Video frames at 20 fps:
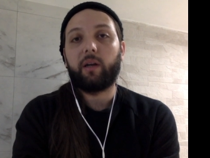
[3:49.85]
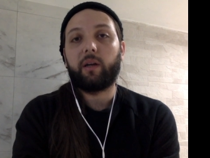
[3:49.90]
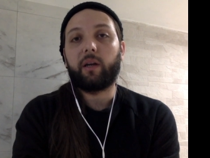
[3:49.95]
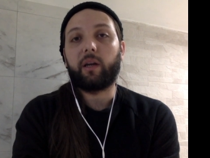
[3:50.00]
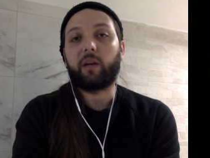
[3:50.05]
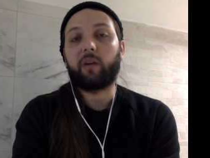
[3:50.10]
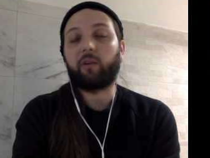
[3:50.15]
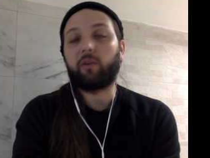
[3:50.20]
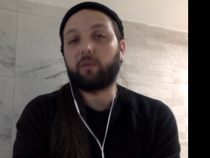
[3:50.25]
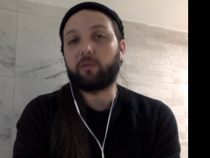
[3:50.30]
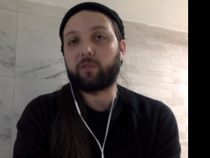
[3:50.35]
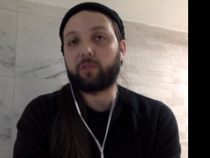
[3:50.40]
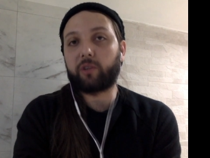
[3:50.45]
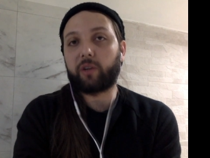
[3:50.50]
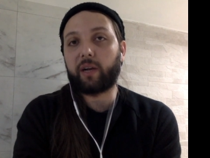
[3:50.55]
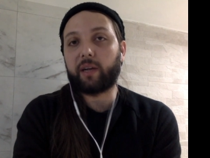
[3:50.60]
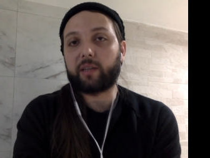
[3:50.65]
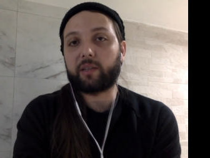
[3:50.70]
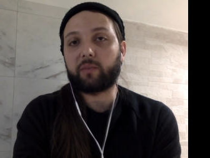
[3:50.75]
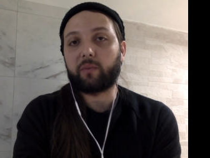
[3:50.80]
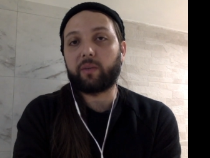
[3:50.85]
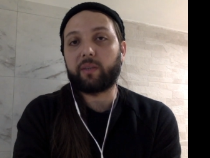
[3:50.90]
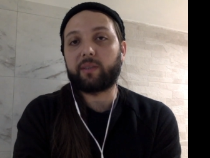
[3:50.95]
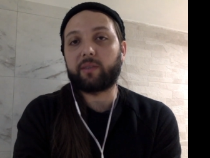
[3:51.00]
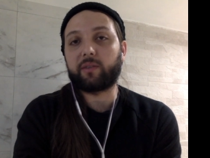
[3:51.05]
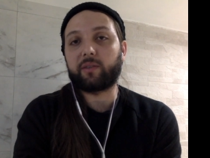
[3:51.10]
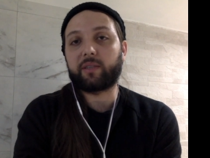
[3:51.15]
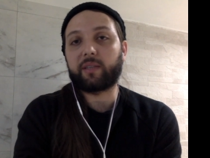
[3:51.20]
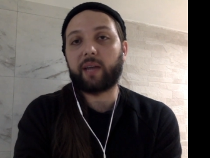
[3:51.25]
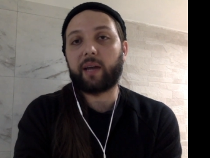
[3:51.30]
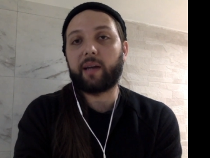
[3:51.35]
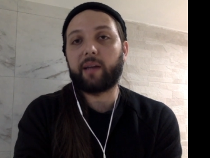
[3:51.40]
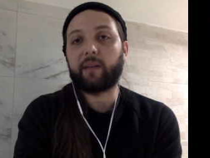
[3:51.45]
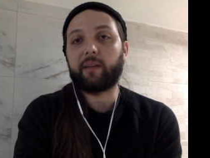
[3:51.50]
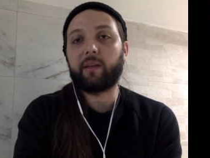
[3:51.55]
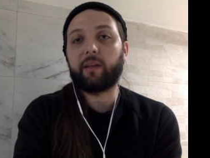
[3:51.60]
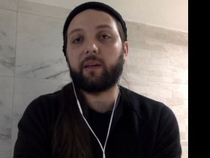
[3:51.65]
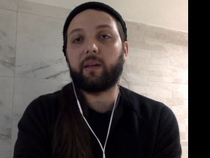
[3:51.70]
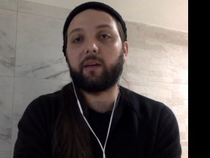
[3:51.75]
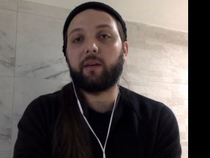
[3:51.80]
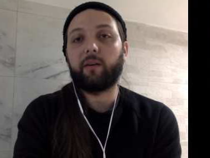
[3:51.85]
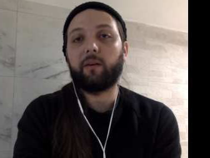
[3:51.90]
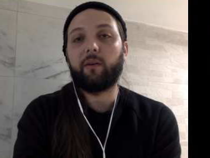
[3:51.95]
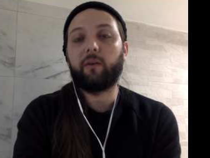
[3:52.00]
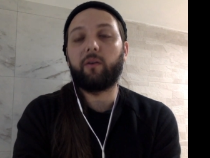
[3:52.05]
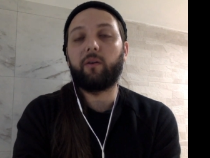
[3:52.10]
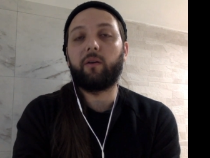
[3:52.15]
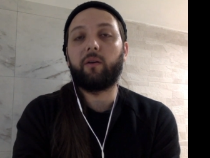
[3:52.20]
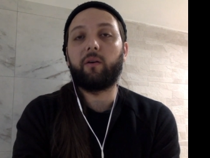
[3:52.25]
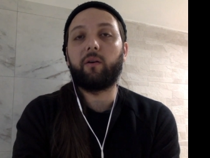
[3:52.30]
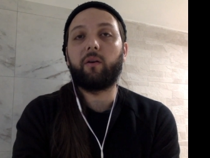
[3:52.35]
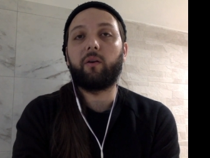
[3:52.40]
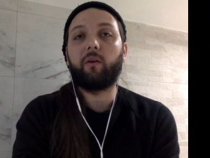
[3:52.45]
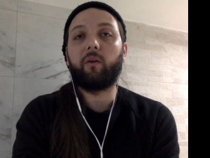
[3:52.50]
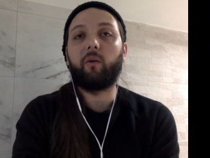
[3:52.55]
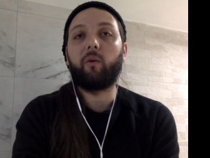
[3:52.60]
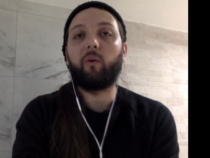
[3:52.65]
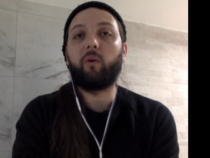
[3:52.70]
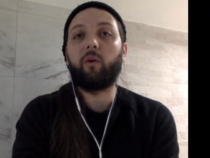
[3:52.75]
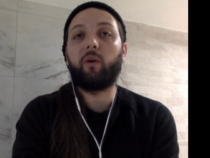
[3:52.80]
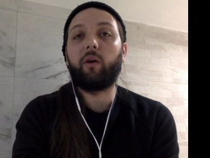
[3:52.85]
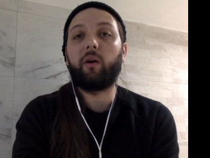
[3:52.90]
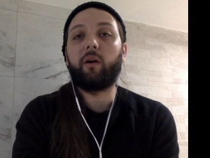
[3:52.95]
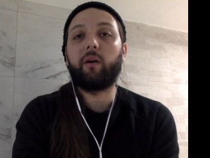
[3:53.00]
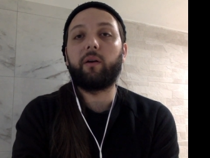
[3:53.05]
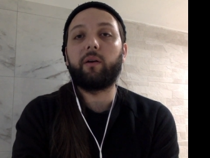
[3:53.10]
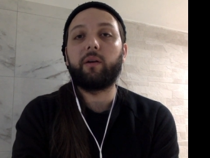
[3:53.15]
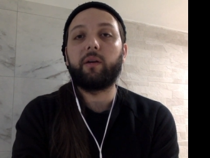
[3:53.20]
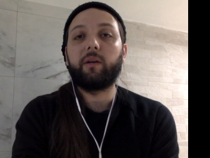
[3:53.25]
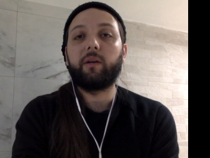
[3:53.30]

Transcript: in contrast with society, or